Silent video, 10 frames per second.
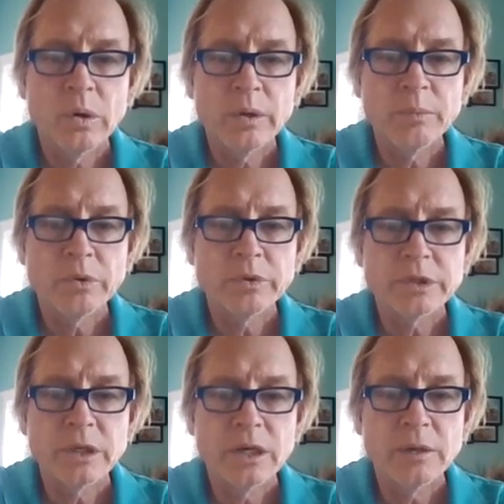One more
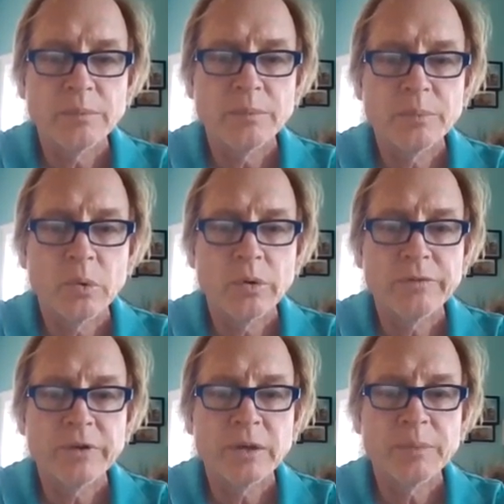time. Board
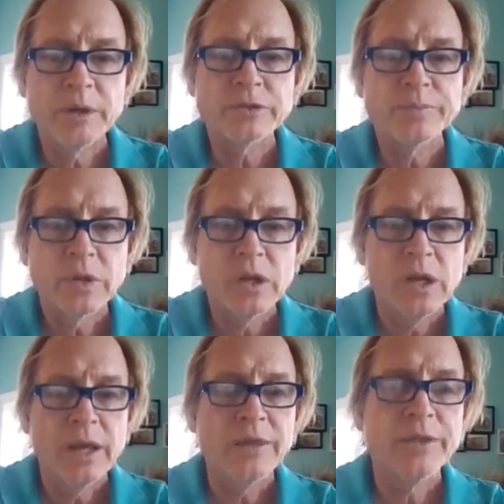feet of measure.
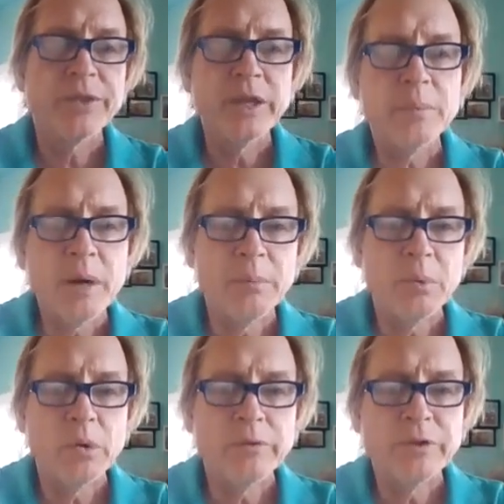The thing about
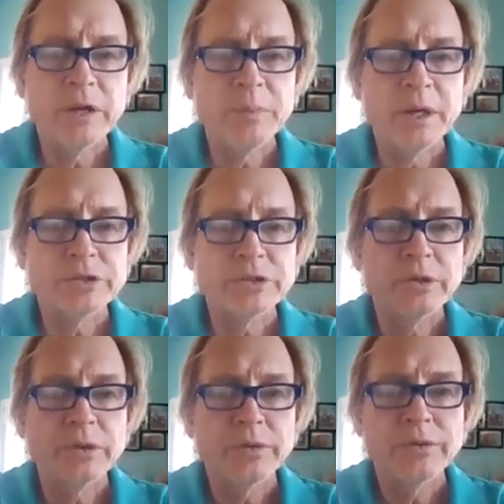board feet of
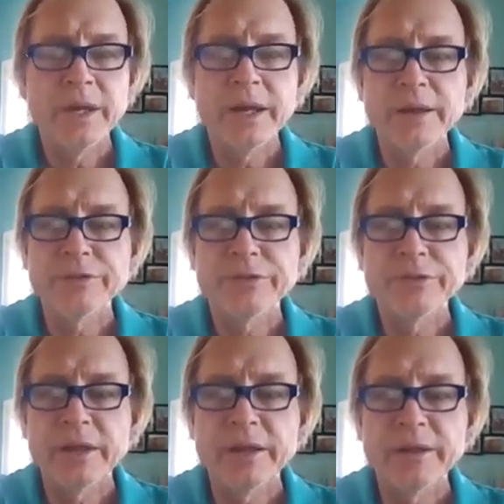measure that
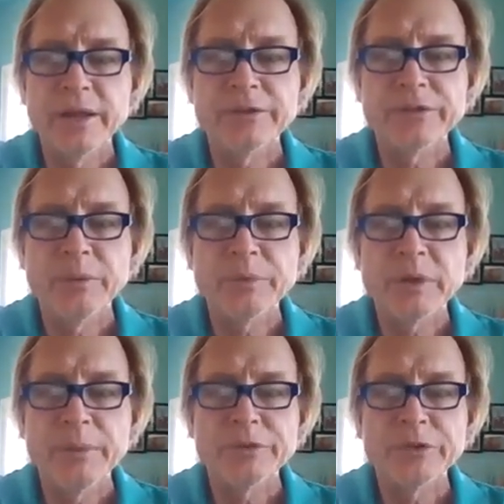is
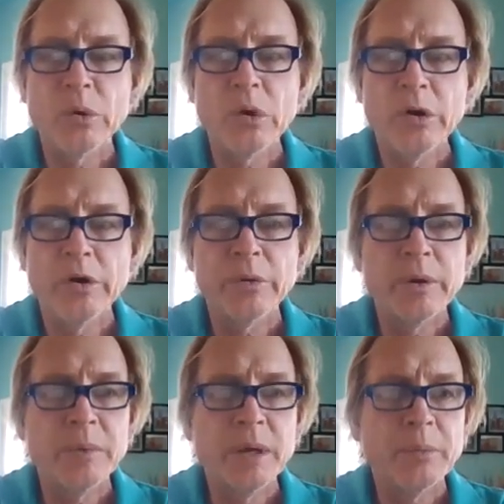sometimes so hard to
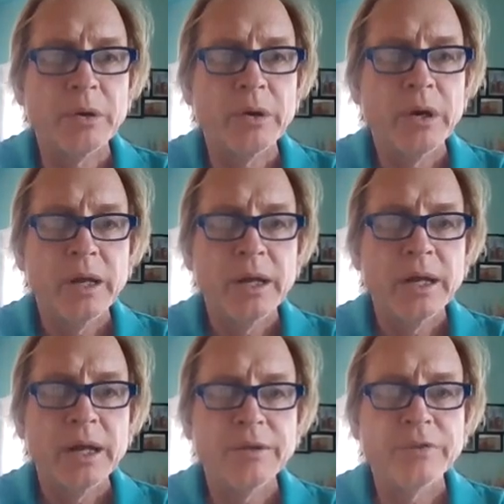remember
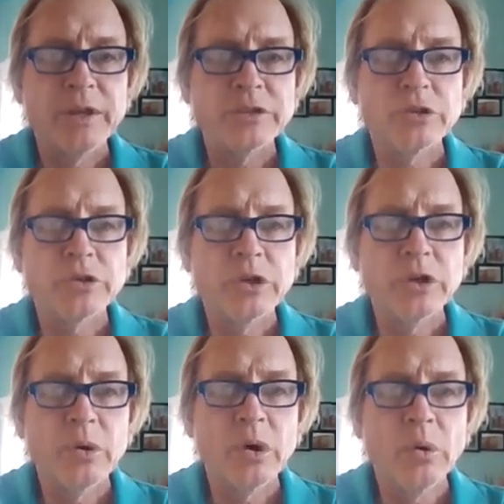is that
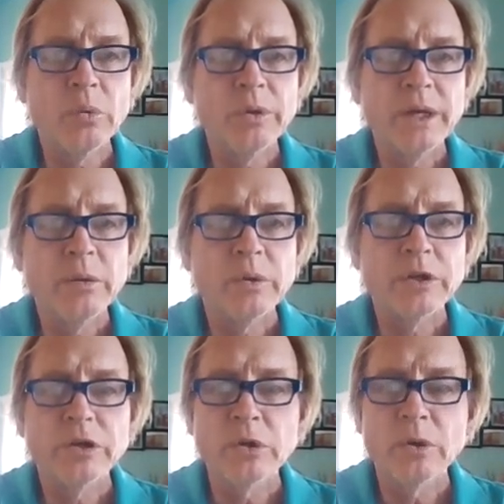you only, when
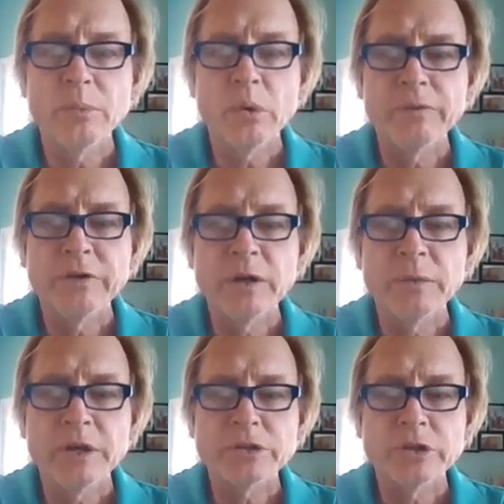you're doing board feet of
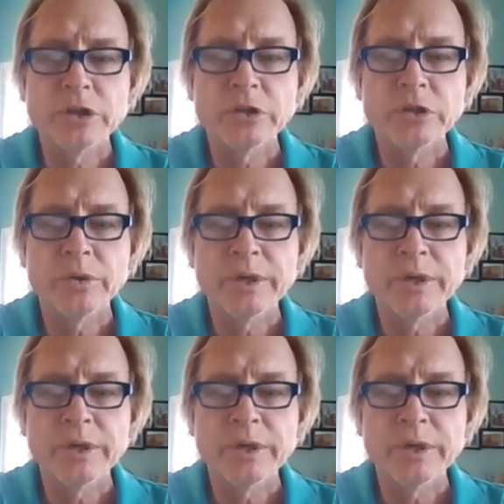measure, you're